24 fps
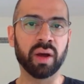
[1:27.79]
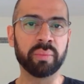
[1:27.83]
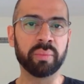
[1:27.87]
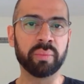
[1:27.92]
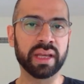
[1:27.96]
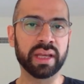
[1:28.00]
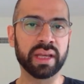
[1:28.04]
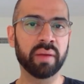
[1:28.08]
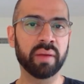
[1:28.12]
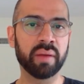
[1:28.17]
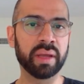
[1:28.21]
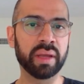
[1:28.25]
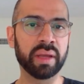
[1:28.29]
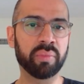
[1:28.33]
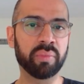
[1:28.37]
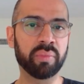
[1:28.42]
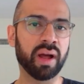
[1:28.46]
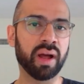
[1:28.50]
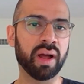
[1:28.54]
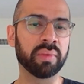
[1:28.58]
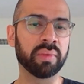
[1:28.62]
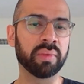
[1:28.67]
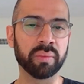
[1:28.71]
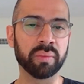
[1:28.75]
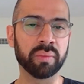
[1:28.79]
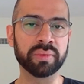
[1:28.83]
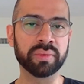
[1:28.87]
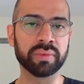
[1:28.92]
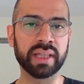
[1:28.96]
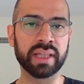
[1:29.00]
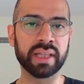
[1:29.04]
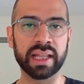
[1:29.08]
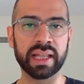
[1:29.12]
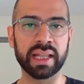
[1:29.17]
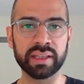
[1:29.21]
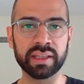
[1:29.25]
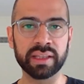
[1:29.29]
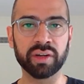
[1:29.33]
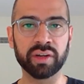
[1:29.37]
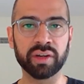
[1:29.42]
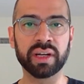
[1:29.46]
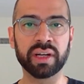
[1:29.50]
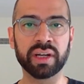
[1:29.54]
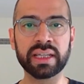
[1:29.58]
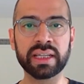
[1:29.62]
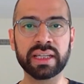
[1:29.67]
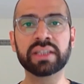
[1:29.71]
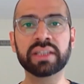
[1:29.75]
becoming problems that they're
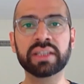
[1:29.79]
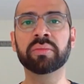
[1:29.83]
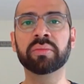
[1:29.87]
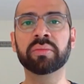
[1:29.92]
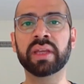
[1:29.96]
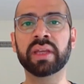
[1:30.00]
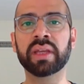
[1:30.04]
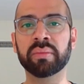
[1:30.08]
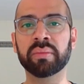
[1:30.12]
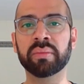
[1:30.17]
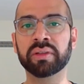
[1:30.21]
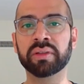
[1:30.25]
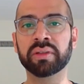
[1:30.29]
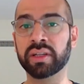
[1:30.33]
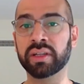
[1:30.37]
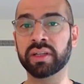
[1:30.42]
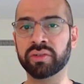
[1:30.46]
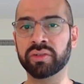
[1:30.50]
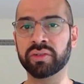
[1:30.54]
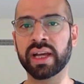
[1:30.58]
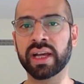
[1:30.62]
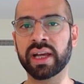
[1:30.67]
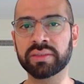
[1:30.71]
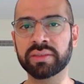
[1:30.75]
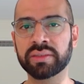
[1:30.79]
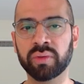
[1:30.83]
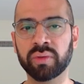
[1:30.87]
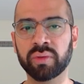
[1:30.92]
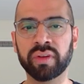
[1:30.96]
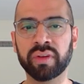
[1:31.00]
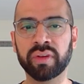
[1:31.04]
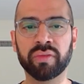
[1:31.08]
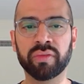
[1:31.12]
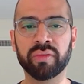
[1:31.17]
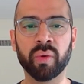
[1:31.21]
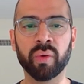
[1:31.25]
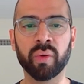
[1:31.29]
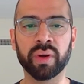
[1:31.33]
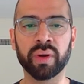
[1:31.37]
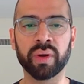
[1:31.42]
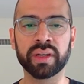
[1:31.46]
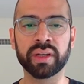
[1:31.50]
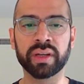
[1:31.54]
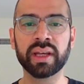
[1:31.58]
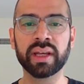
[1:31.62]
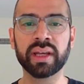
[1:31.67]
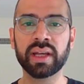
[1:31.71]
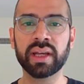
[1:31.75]
going to need to be able to address moving
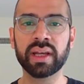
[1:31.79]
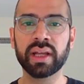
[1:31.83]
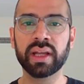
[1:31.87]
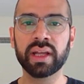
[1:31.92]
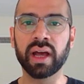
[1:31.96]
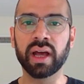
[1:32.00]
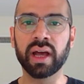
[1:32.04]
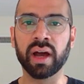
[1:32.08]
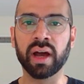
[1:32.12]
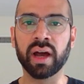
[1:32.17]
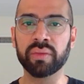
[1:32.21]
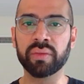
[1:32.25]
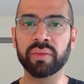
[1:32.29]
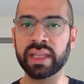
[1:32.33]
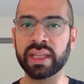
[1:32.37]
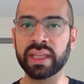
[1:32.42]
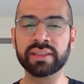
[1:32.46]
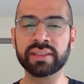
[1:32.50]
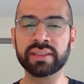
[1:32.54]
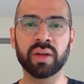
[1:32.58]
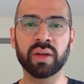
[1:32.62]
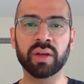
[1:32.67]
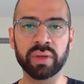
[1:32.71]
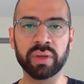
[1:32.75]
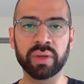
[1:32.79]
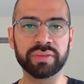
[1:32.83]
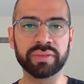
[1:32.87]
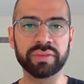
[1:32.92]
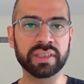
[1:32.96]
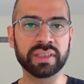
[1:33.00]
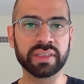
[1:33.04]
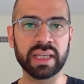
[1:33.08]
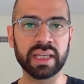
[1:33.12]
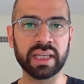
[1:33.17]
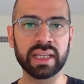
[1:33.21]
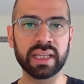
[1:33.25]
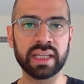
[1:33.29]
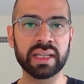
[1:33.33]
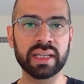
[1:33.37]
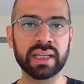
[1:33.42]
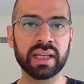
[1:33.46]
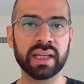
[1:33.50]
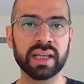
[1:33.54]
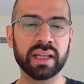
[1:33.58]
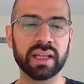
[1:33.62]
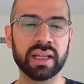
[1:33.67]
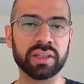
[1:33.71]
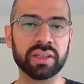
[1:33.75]
forward. Things that we've
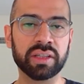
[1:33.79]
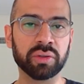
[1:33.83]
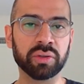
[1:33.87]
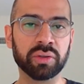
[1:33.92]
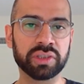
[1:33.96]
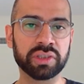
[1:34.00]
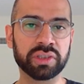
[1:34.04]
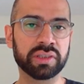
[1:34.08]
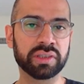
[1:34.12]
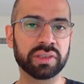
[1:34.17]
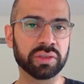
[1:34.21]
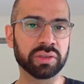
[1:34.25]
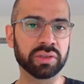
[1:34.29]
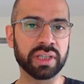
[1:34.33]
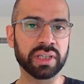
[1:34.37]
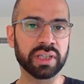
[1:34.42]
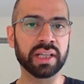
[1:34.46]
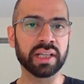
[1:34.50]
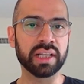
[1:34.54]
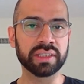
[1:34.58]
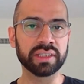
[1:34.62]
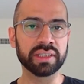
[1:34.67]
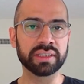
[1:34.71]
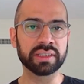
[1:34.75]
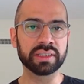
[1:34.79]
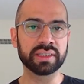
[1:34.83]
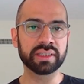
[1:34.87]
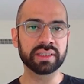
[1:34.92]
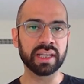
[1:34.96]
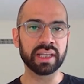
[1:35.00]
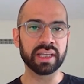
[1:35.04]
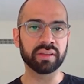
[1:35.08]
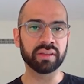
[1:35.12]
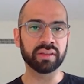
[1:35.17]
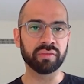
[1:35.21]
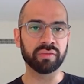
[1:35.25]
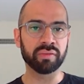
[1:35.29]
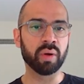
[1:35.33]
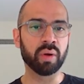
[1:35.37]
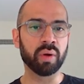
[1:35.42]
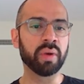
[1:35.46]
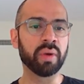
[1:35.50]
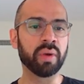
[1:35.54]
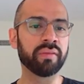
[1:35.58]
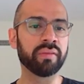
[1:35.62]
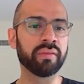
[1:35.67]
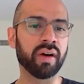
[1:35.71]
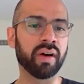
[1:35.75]
seen those challenges take the
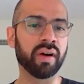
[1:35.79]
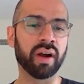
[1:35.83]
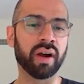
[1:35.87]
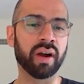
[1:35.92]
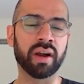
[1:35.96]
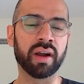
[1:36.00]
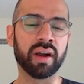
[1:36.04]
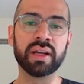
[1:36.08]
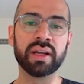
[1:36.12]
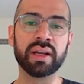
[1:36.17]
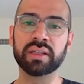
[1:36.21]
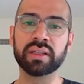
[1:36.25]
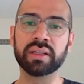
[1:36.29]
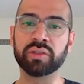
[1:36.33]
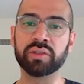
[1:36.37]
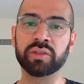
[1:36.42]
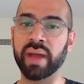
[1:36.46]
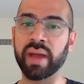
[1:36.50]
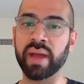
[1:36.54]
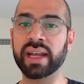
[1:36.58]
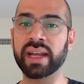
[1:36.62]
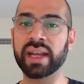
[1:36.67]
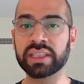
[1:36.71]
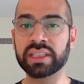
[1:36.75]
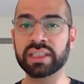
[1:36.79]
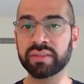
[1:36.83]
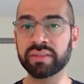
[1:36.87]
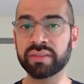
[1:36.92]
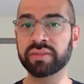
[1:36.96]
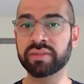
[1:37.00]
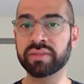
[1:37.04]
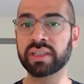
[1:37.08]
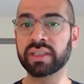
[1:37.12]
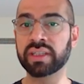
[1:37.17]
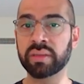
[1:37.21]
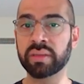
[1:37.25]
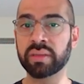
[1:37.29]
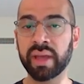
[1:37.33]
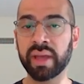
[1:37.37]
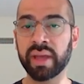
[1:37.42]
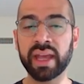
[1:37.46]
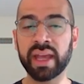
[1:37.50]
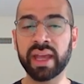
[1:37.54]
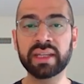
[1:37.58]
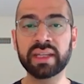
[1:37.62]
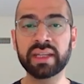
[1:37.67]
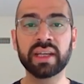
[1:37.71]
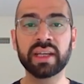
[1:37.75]
form of are dramatic shifts in
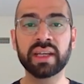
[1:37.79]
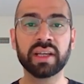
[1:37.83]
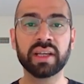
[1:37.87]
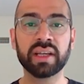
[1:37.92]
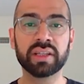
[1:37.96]
demand.